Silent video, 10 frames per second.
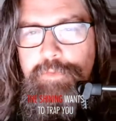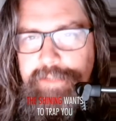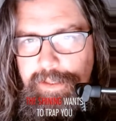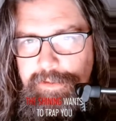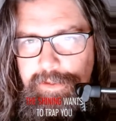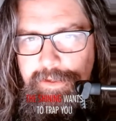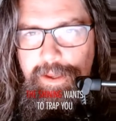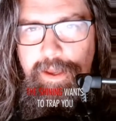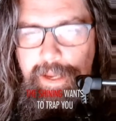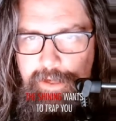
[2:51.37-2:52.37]
and most tellingly,
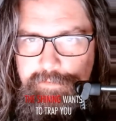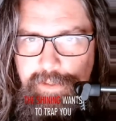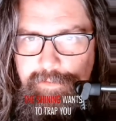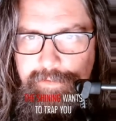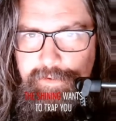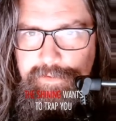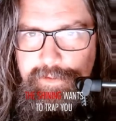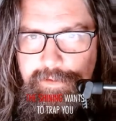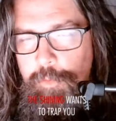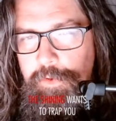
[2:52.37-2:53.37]
HAL
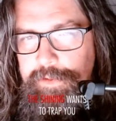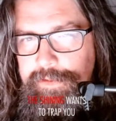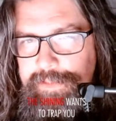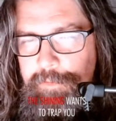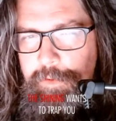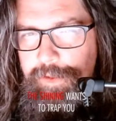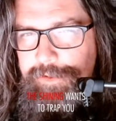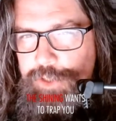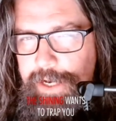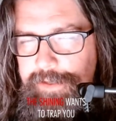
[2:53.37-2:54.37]
9000. Kubrick didn't see people
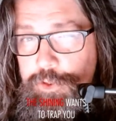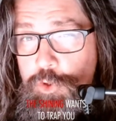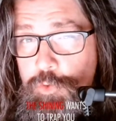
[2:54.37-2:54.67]
like Jack as